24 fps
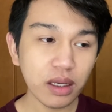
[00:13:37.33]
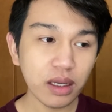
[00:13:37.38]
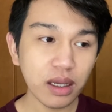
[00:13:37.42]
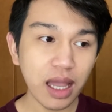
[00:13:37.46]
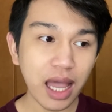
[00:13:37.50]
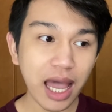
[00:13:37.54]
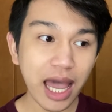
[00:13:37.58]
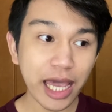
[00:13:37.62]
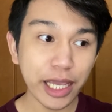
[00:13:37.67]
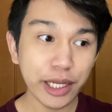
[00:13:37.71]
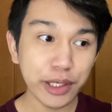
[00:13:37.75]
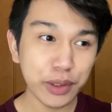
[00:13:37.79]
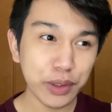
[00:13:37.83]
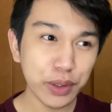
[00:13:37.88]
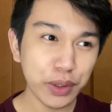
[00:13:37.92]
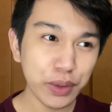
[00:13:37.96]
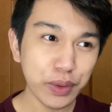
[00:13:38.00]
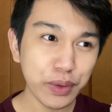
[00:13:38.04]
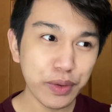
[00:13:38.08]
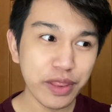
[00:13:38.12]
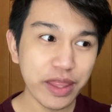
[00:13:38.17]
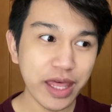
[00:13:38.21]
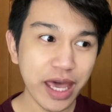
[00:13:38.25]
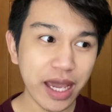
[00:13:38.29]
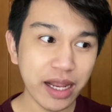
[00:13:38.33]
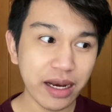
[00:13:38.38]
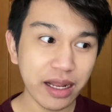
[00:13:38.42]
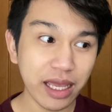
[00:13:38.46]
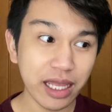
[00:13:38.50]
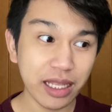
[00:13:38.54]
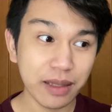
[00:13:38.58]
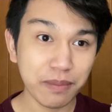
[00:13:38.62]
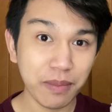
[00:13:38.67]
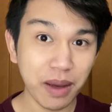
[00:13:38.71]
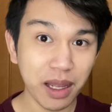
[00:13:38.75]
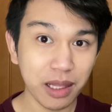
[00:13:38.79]
I know that
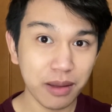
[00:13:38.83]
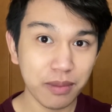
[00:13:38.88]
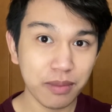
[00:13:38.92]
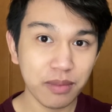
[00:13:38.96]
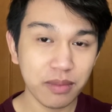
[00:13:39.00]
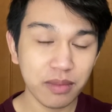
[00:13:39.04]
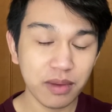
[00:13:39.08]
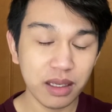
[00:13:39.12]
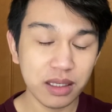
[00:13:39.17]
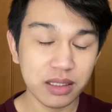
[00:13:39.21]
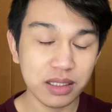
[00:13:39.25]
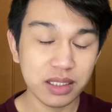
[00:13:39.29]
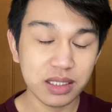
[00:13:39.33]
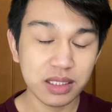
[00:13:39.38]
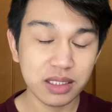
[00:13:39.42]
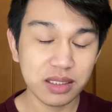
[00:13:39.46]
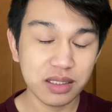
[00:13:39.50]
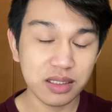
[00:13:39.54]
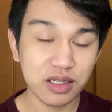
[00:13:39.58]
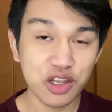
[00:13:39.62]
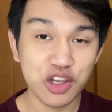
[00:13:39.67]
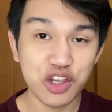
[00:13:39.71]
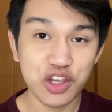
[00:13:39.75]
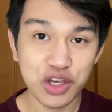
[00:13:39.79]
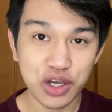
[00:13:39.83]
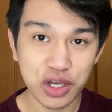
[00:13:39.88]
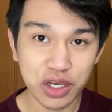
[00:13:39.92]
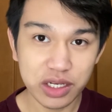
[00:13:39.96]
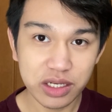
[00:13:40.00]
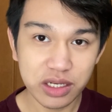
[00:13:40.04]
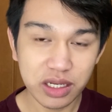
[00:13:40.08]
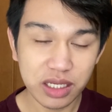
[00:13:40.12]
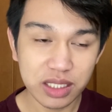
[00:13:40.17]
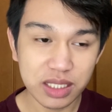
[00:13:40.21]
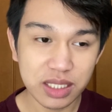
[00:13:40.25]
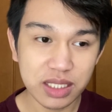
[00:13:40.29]
it's good.
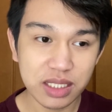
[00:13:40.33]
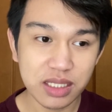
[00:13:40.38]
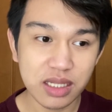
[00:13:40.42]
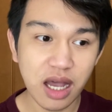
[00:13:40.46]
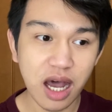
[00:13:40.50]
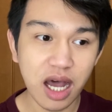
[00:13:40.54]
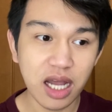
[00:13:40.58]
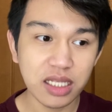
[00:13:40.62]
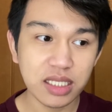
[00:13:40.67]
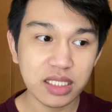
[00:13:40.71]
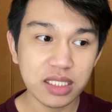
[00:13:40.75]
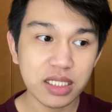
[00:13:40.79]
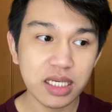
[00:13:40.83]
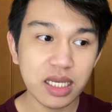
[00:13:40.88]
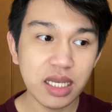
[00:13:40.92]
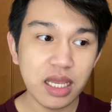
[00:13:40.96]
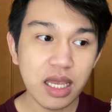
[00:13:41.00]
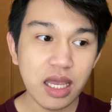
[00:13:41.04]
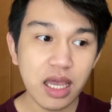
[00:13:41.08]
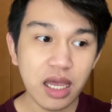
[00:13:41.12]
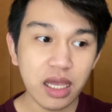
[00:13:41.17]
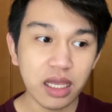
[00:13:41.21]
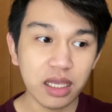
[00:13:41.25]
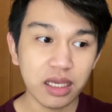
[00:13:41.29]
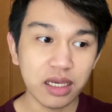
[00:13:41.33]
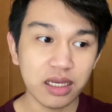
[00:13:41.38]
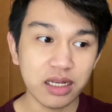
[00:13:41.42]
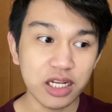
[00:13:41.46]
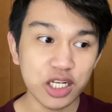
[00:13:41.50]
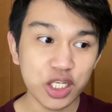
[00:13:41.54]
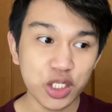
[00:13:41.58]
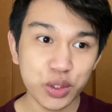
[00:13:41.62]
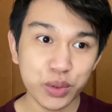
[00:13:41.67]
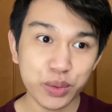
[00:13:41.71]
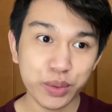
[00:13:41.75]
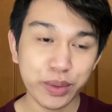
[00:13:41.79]
It's not gonna
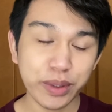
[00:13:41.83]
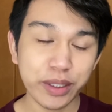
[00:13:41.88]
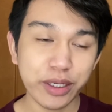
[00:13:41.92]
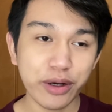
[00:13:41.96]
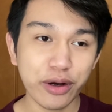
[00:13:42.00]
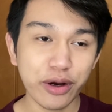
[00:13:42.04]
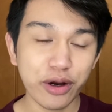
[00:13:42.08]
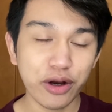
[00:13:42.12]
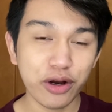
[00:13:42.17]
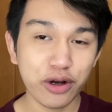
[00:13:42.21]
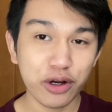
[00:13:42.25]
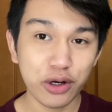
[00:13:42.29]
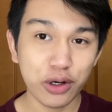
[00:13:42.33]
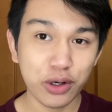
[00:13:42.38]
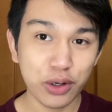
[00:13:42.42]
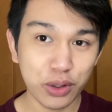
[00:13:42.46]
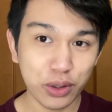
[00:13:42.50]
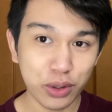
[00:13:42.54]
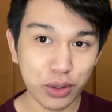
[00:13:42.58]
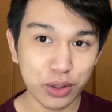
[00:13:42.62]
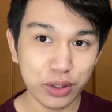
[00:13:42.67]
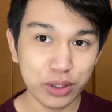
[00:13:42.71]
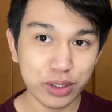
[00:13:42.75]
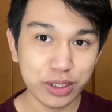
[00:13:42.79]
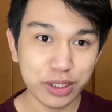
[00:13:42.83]
trigger GERD.